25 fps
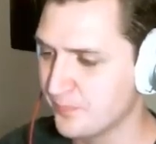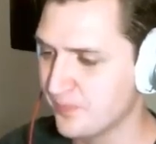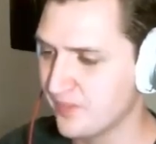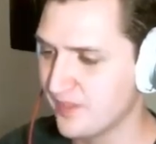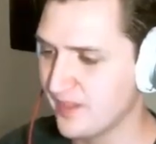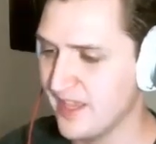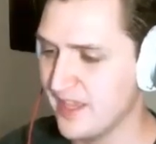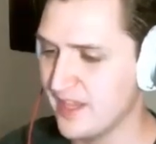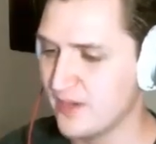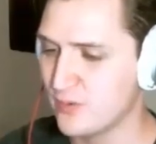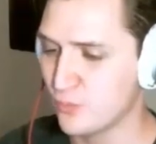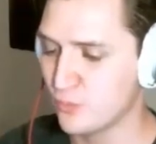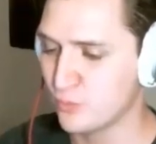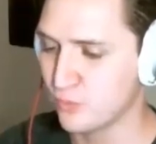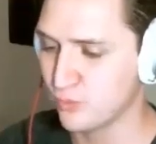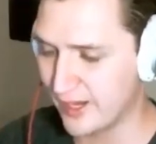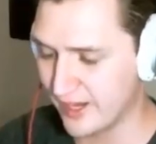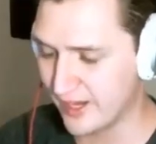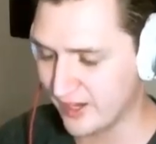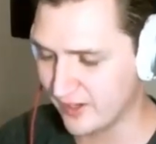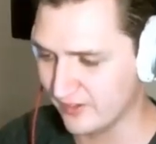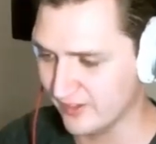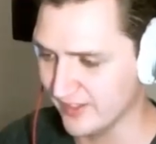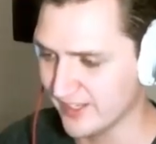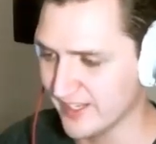and
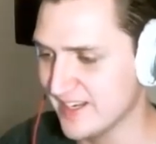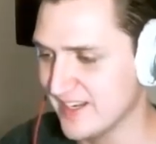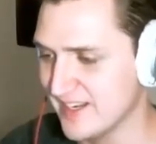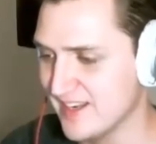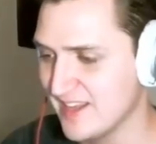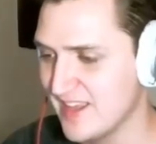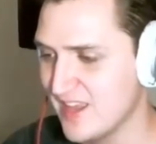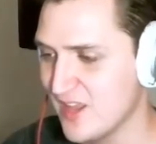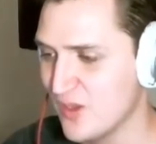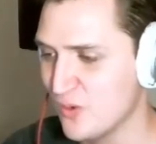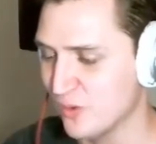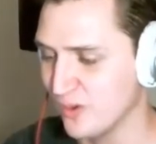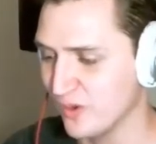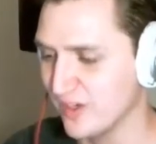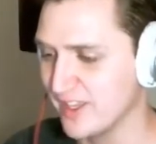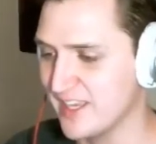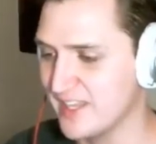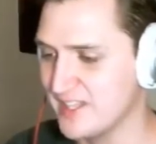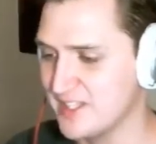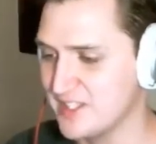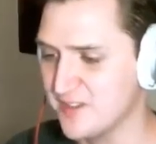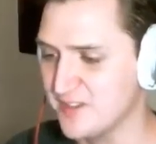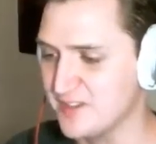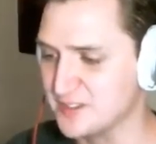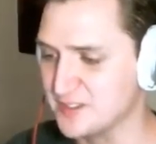rarely, we're getting
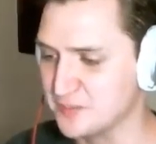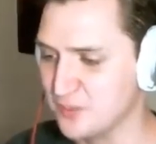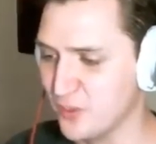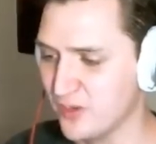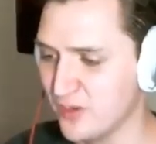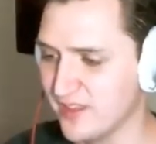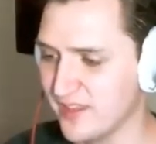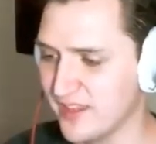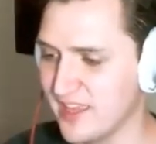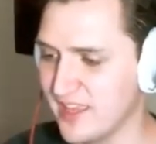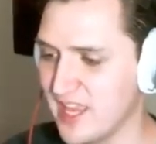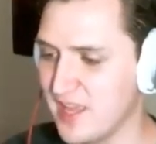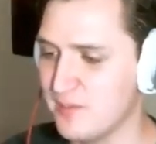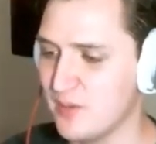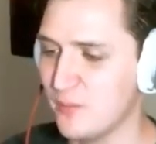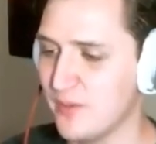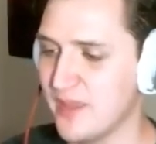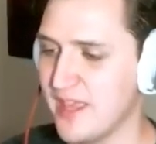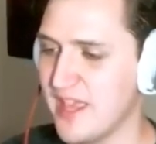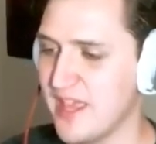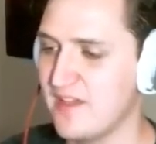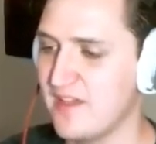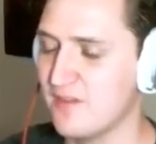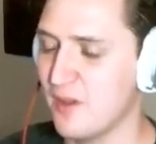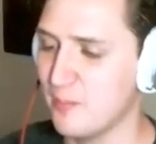to this point in the game and we
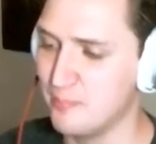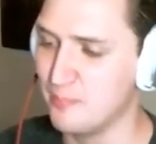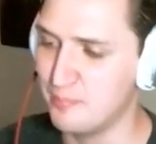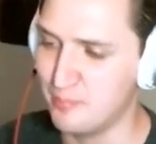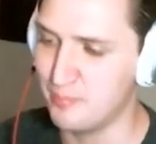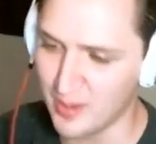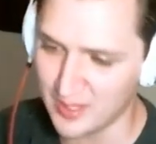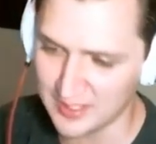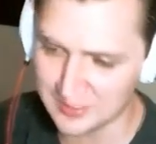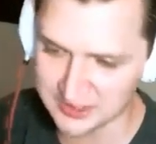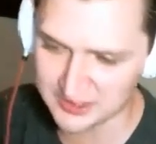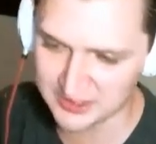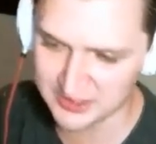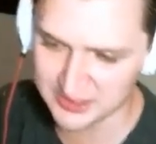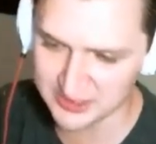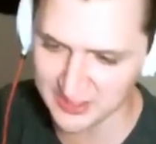have a bunch